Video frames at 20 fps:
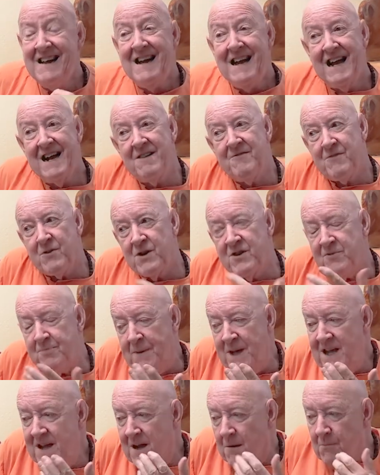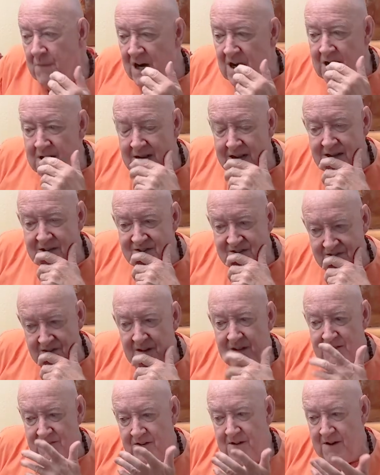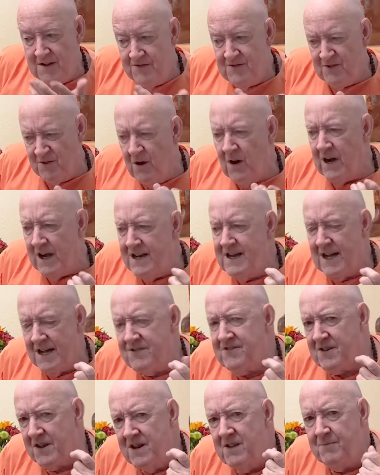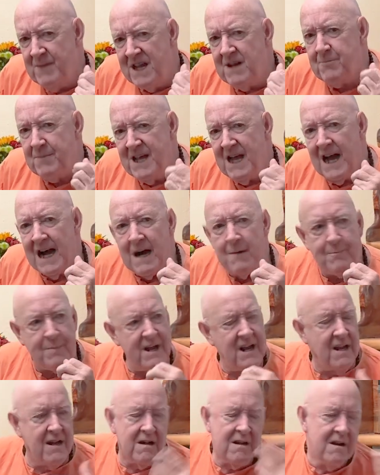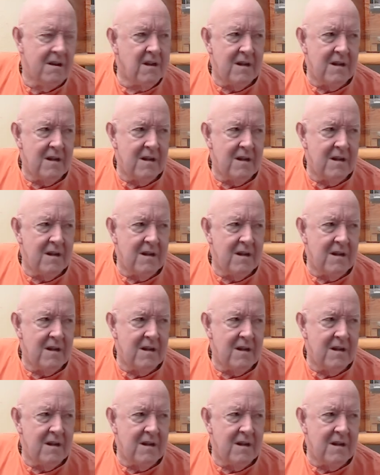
And of course, being a monk is good. That's going to make me happy.